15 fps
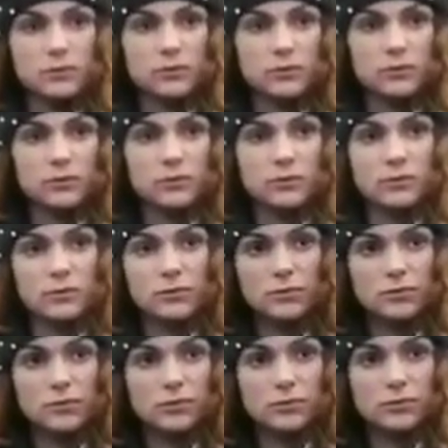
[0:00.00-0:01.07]

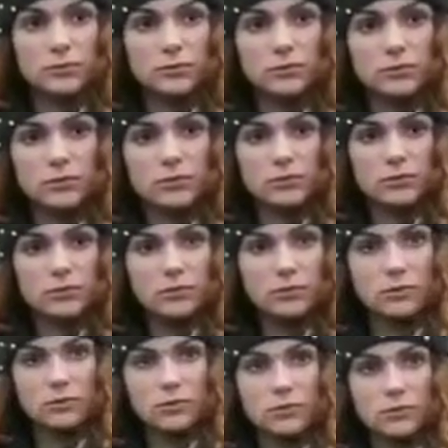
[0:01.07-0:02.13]
[no speech]